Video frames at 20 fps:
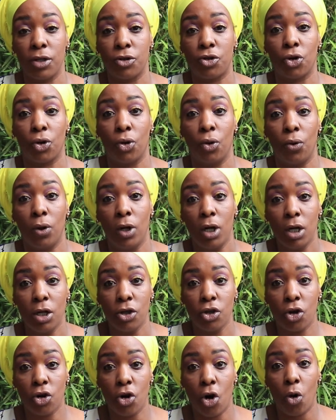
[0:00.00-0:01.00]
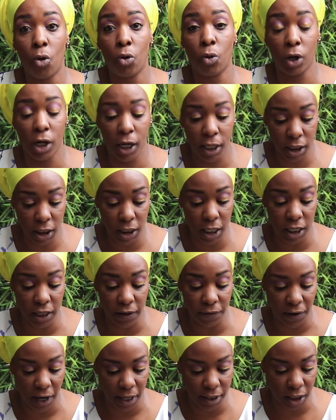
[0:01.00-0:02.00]
into, listening
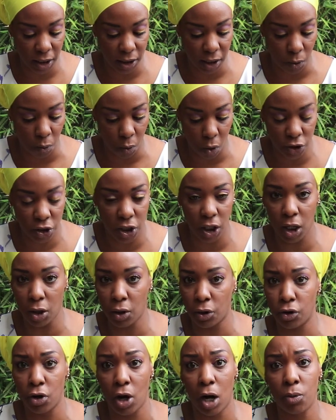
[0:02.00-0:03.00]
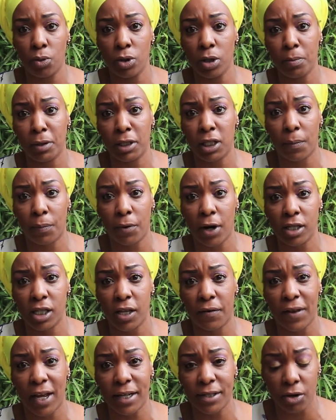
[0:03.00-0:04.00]
devices and watching in on you. I wouldn't be surprised
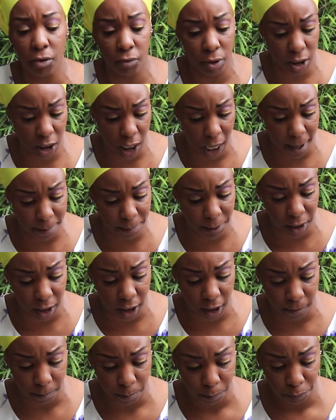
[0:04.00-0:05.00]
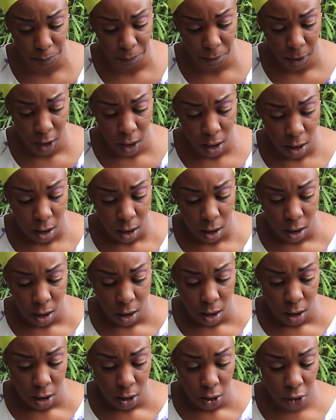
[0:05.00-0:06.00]
if that's already happening.
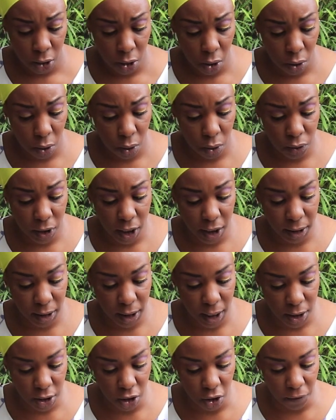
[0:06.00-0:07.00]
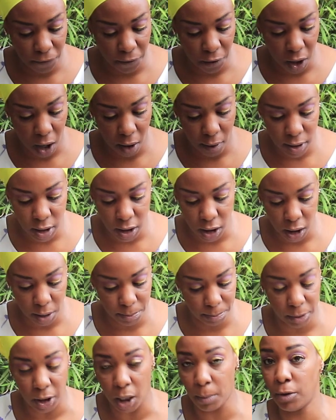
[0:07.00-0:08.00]
So they said, for current
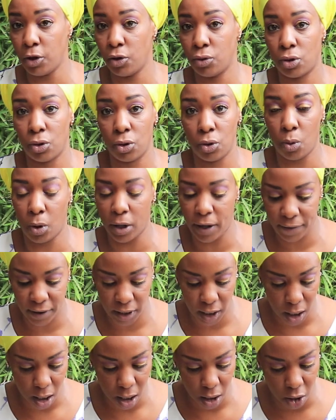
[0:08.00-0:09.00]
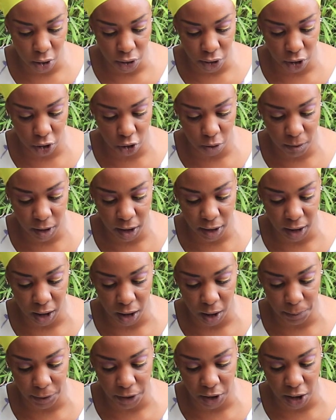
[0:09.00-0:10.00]
W2, whatever they are, consumers
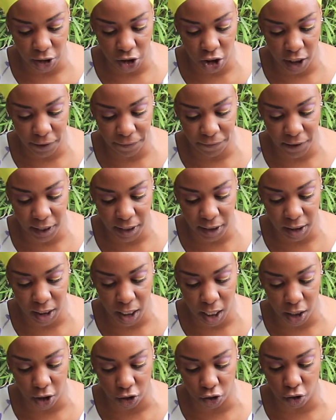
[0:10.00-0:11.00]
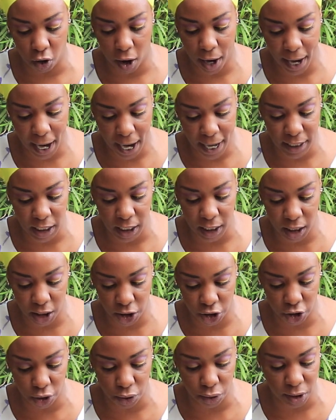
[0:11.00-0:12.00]
that are potentially facing triada
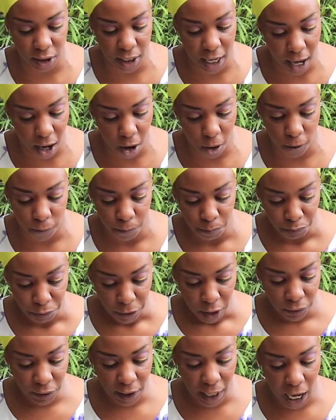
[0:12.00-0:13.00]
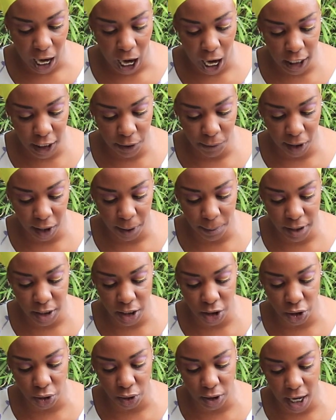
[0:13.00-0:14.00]
issues now, they are highly
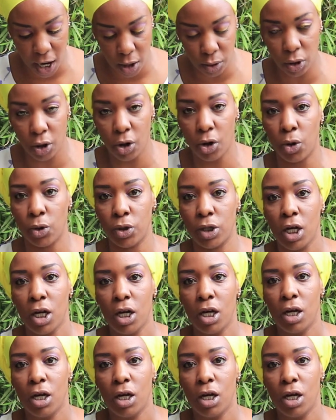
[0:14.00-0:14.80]
recommended to download